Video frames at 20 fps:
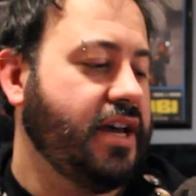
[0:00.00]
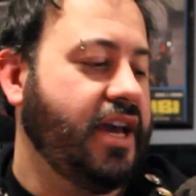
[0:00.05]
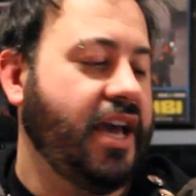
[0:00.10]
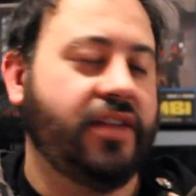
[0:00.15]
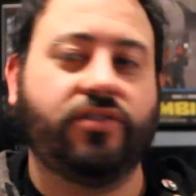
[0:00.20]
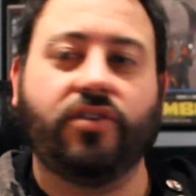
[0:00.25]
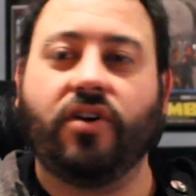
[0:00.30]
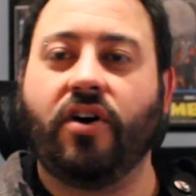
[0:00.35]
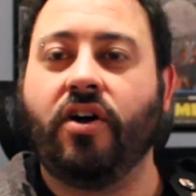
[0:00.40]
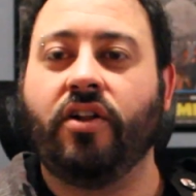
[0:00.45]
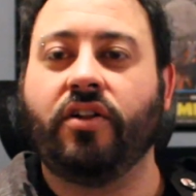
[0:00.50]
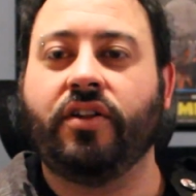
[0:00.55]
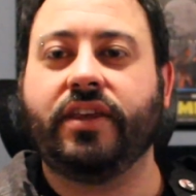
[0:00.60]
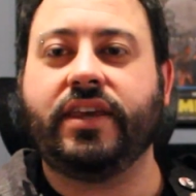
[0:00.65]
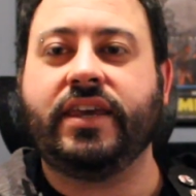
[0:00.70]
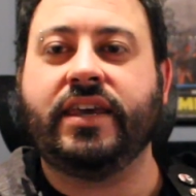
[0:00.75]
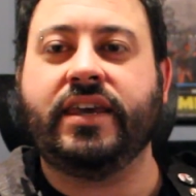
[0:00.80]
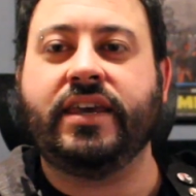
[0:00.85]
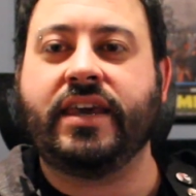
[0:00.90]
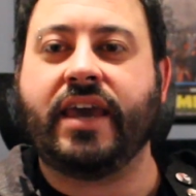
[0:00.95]
it's all
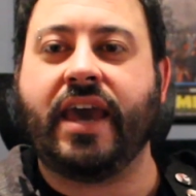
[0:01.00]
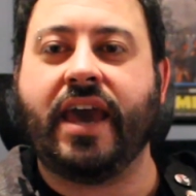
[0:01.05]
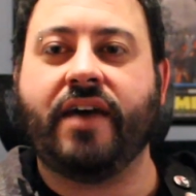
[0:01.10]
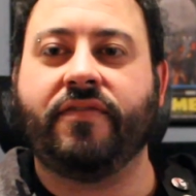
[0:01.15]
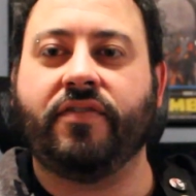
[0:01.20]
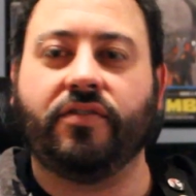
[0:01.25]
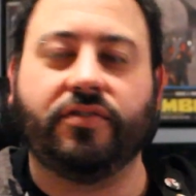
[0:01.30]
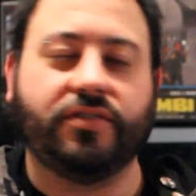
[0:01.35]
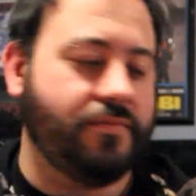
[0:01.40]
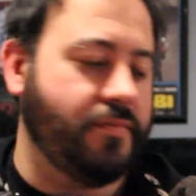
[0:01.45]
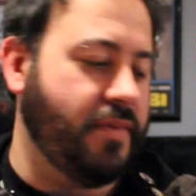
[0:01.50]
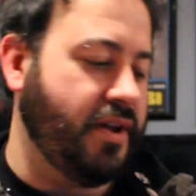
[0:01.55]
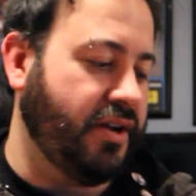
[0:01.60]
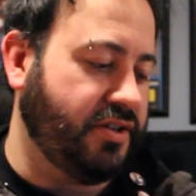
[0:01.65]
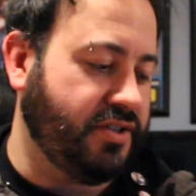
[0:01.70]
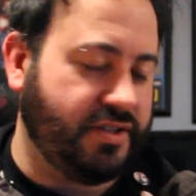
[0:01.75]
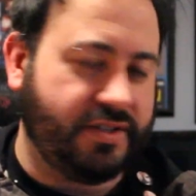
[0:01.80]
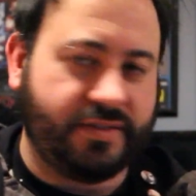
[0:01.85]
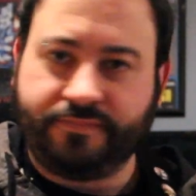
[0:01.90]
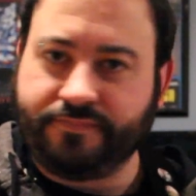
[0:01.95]
E half whole
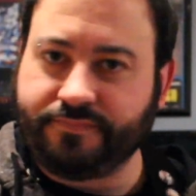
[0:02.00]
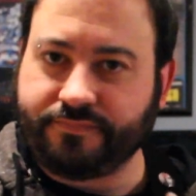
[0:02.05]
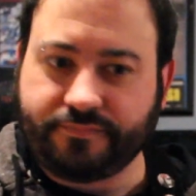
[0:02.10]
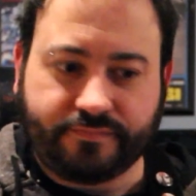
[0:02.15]
diminished.